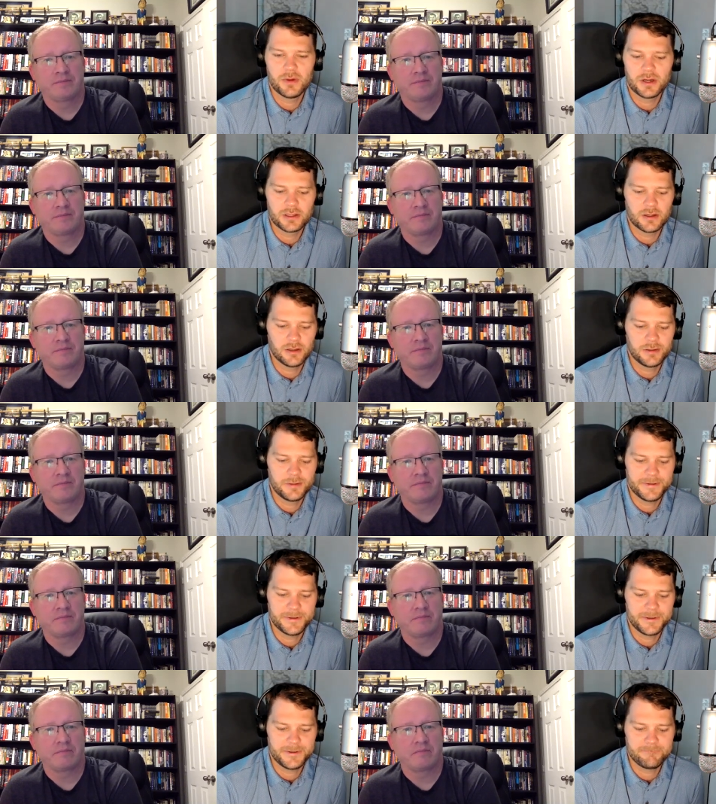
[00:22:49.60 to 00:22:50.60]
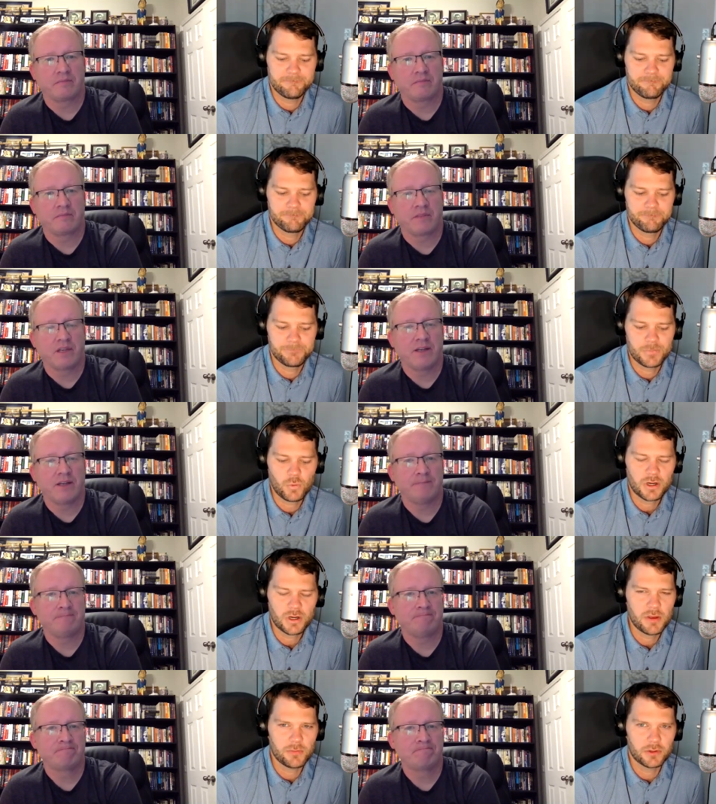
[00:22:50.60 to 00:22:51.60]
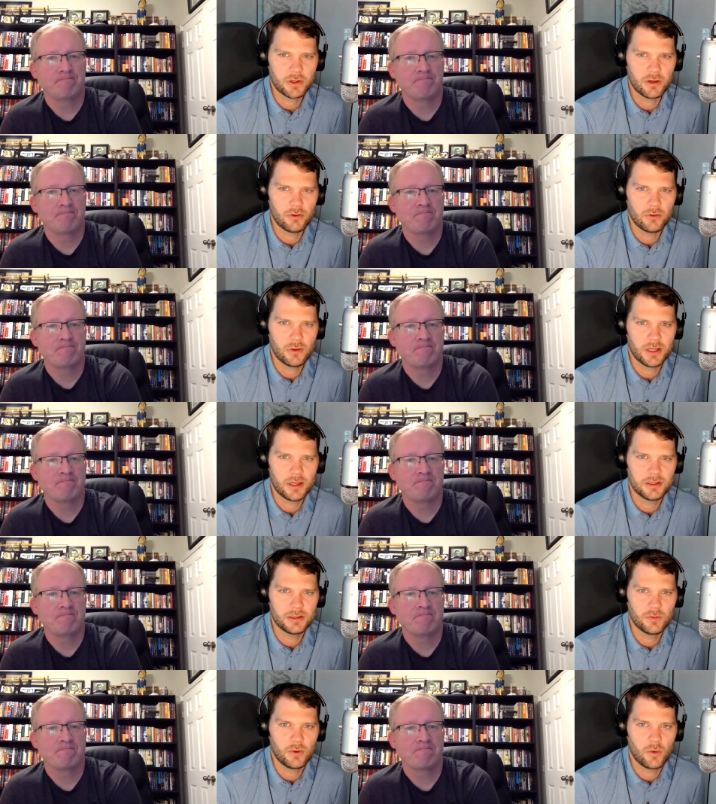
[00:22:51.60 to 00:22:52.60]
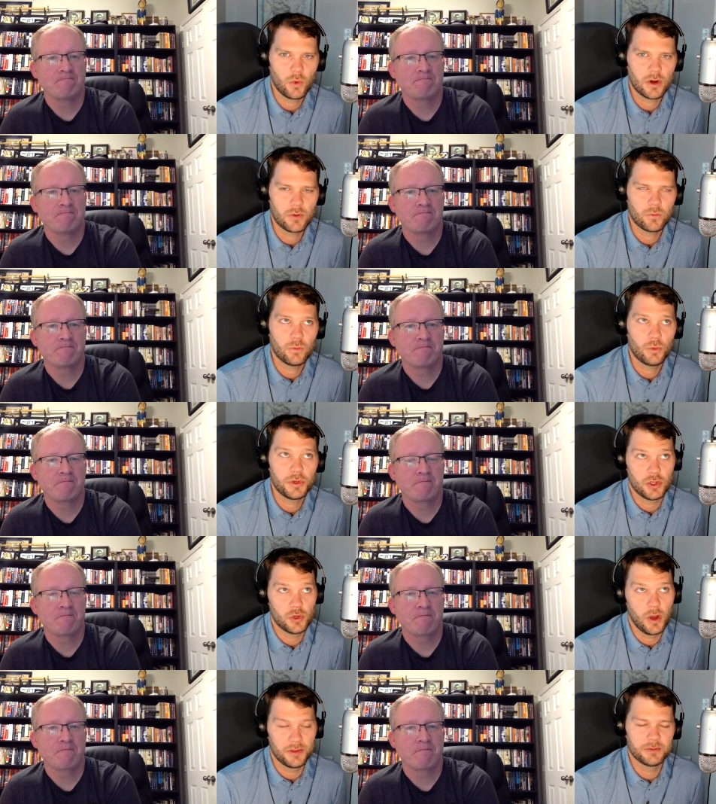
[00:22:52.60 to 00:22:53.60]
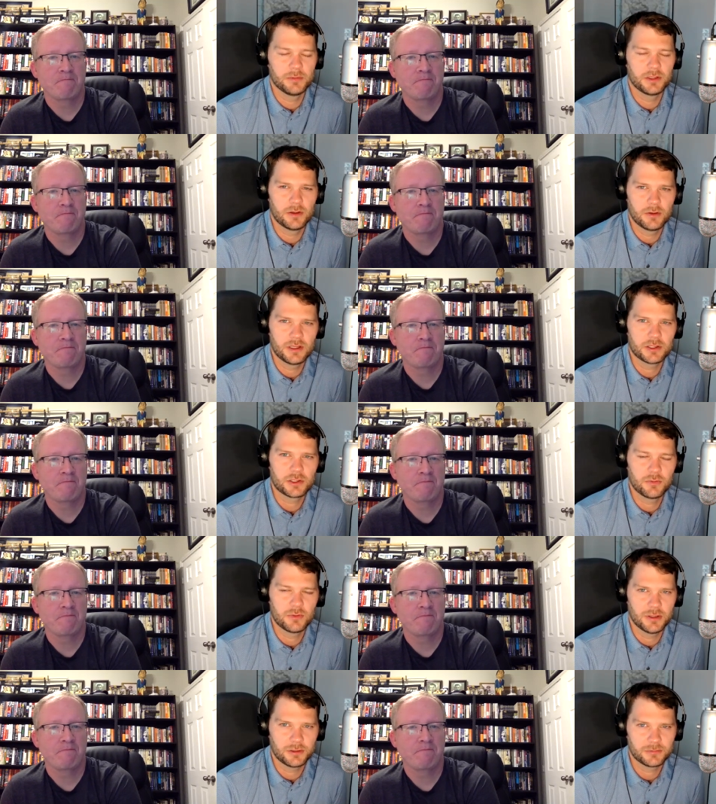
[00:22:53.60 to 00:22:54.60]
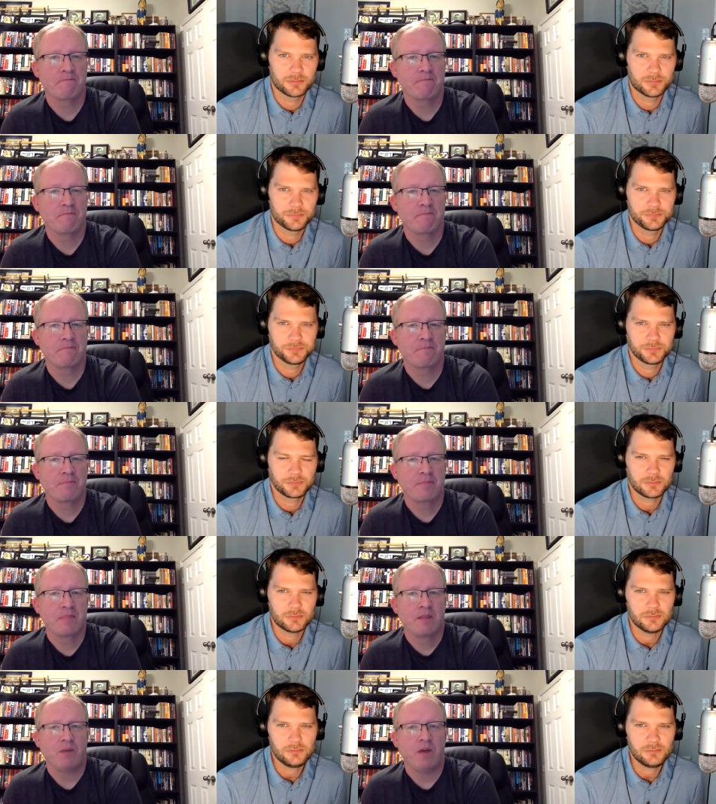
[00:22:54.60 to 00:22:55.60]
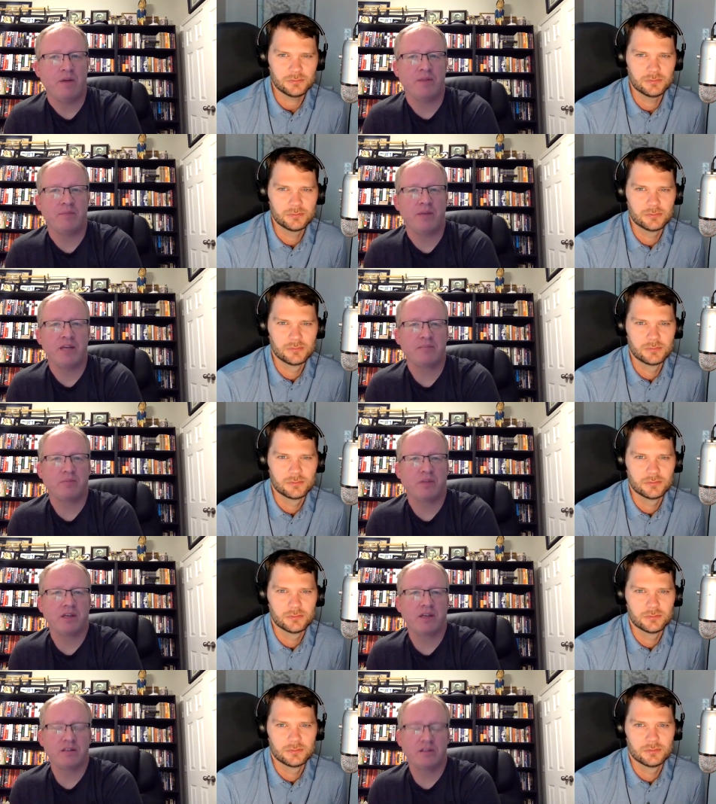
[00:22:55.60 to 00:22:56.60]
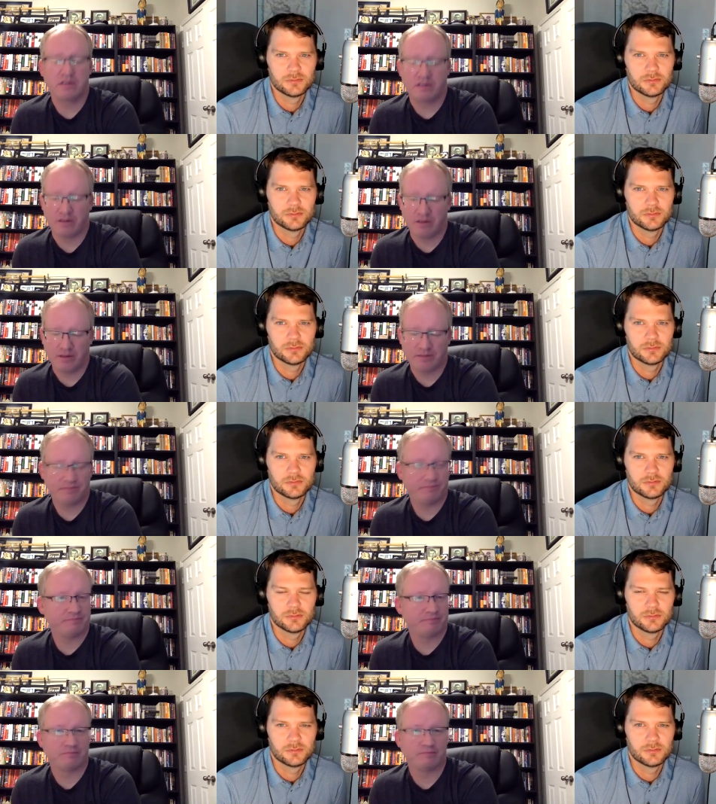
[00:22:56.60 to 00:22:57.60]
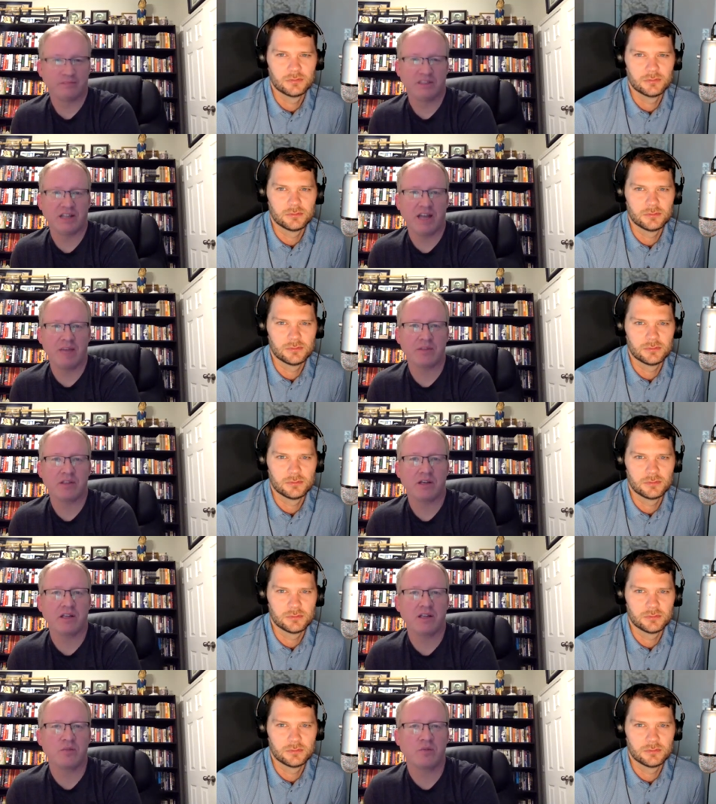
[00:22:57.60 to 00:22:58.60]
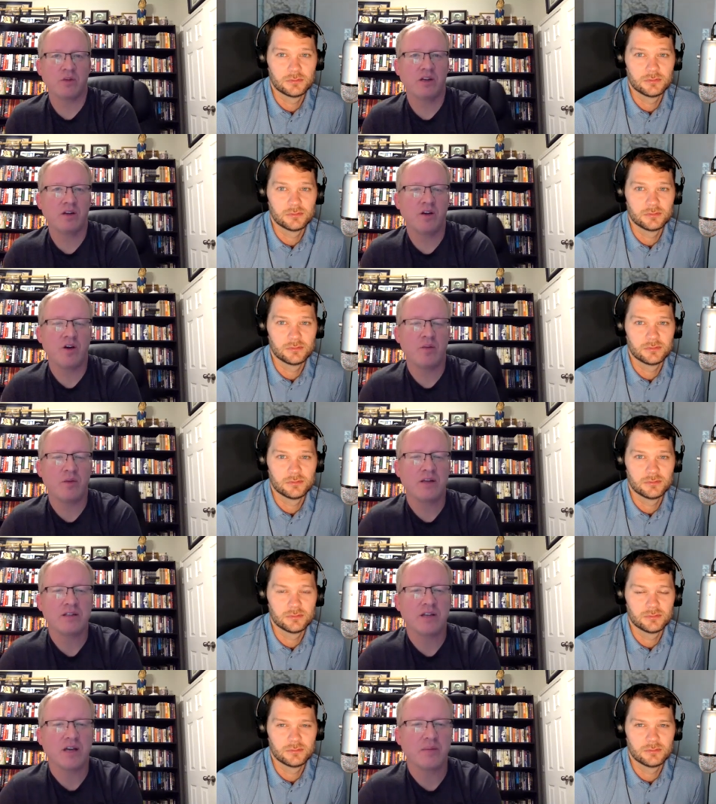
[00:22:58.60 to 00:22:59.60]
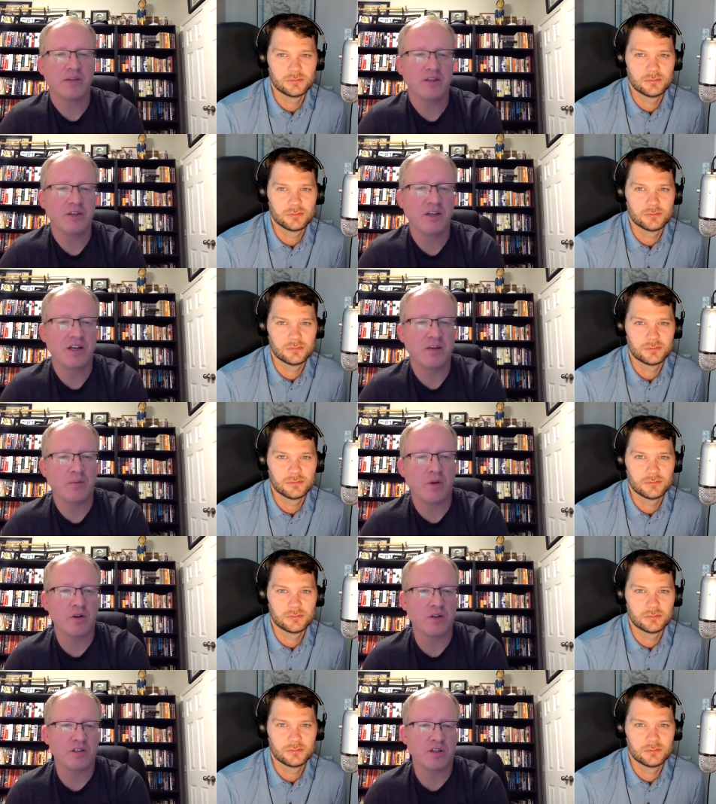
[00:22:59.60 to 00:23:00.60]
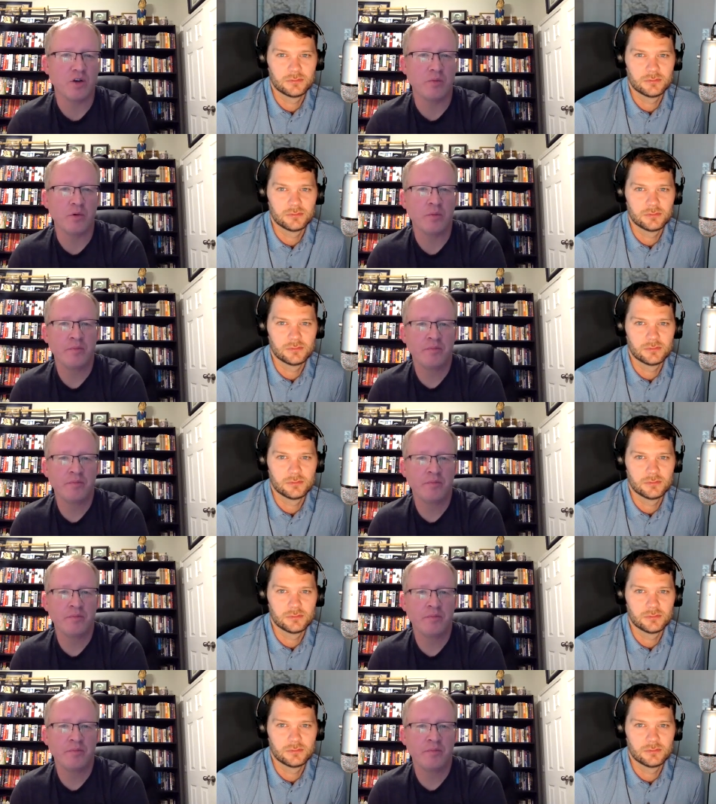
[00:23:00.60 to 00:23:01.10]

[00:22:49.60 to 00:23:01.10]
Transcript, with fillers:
Speaker 1: money on. Um, yeah. Where can people go? Uh, where, where, do you want them to go to get your book?
Speaker 2: Probably the best place um, is Amazon. That's where I do all my shopping. You can get it at Barnes and Noble.